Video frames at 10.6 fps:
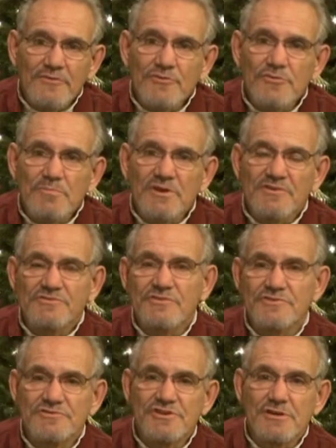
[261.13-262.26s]
through the
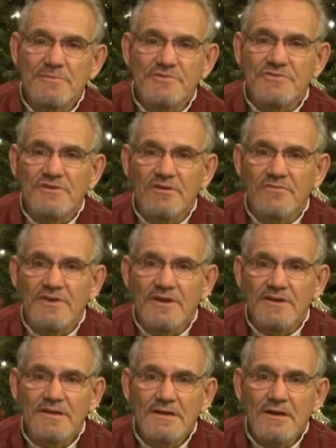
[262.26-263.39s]
ministry Jim and Sylvia,
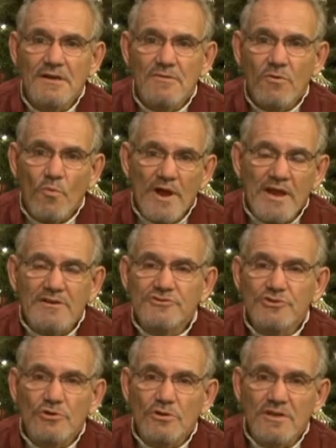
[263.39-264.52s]
and Wayne and
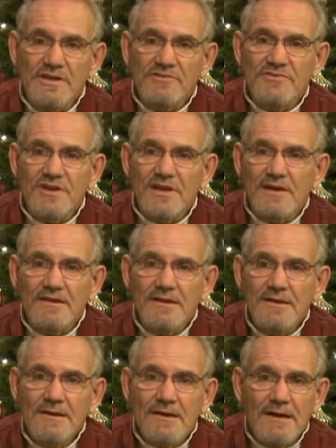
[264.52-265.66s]
Jewel Lindsay, and
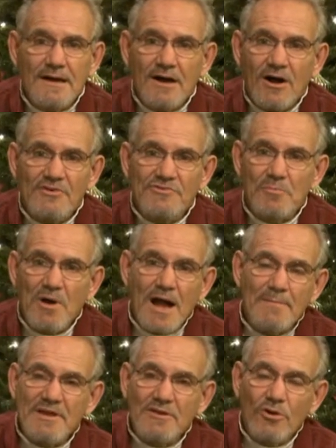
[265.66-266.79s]
also
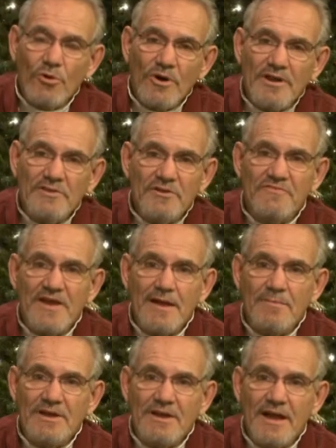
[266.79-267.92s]
Bobby and Lori and their
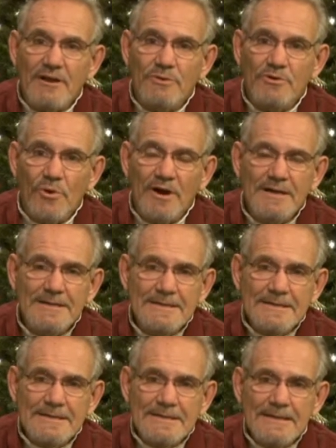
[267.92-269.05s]
family in Ecuador.
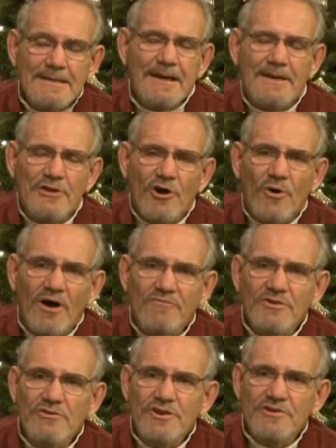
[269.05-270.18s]
You know, a
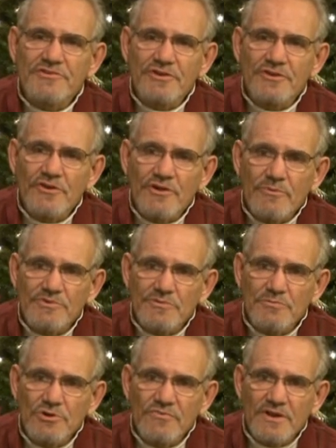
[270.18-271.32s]
few years ago, there was a
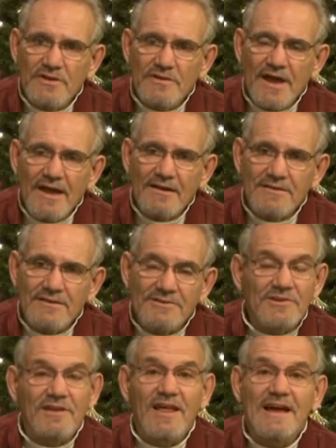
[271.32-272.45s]
movie entitled, it's
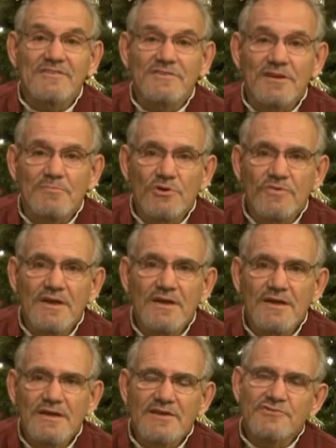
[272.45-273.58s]
a classic movie,
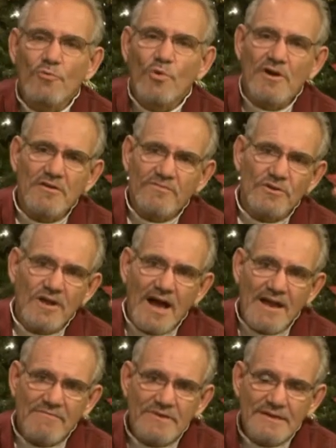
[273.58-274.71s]
It's a Wonderful
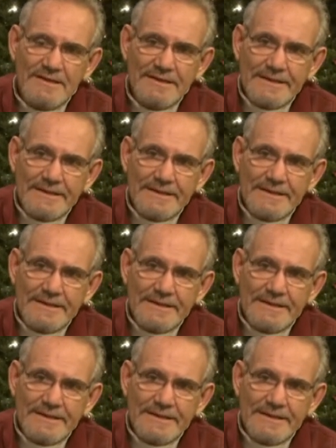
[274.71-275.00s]
Life.